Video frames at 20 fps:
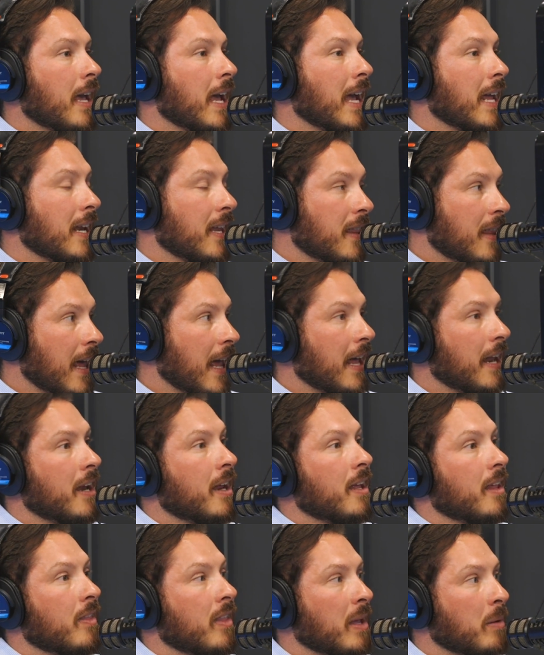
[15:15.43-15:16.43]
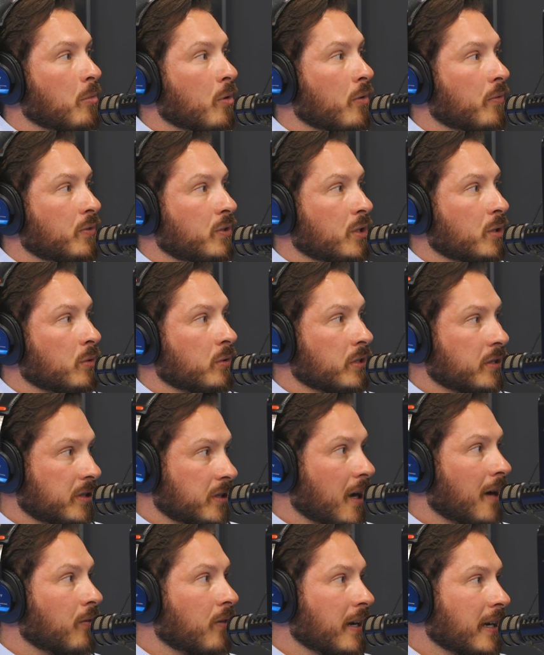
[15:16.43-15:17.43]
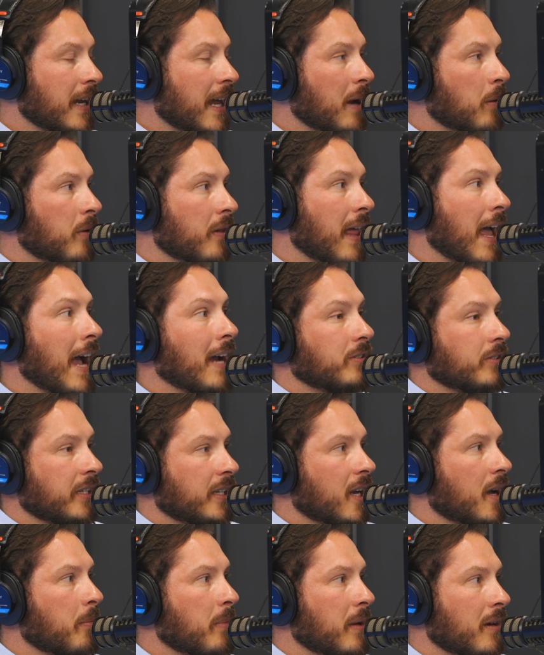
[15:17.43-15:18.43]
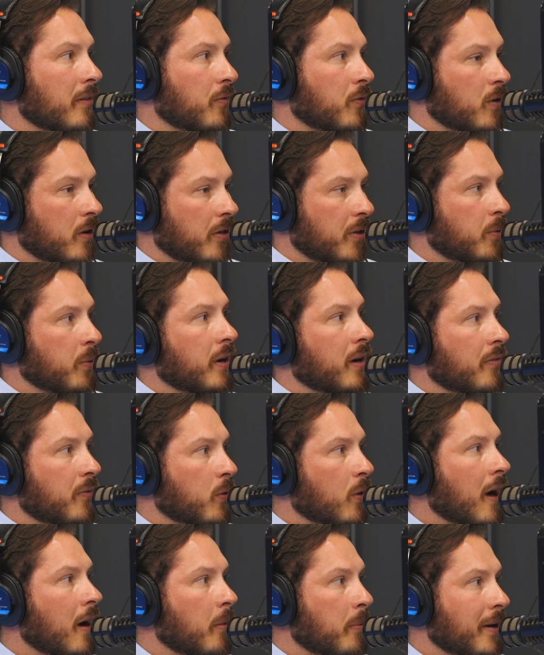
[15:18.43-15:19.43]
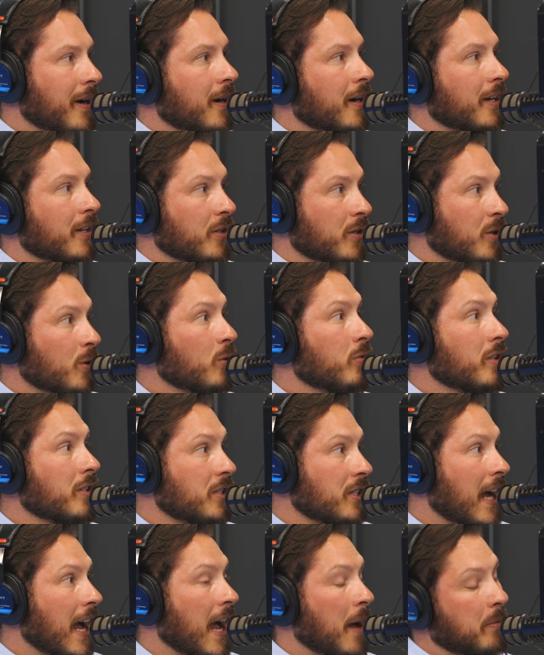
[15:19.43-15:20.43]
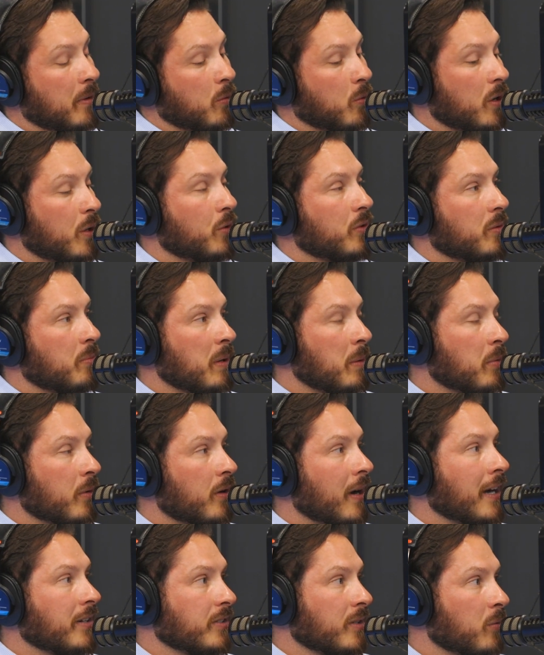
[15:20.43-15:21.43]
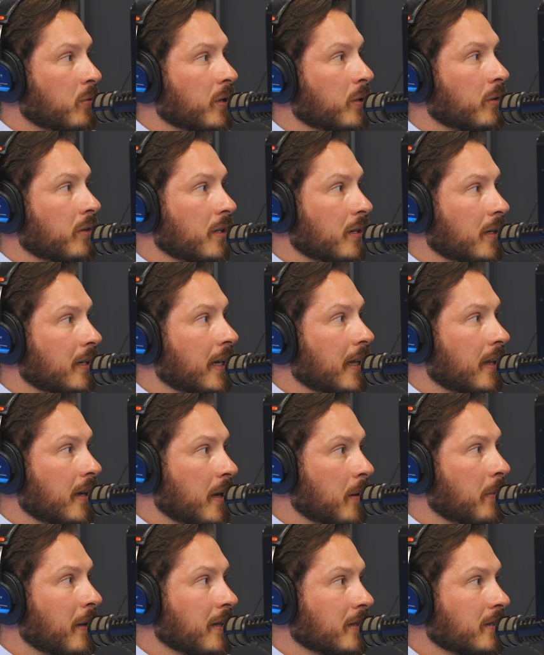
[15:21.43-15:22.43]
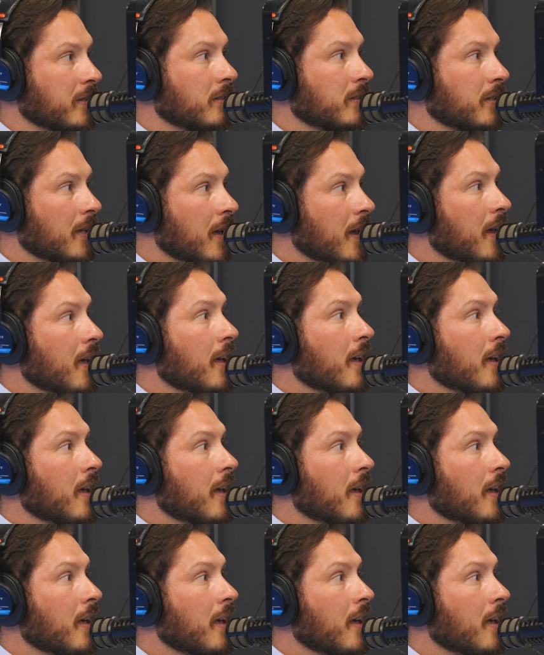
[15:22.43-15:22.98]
and then they move to Discovery Day, where they actually come in for a 3 or 4 hour period and do the job and work with the people they're actually going to work with on a day-to-day basis. Solve a problem.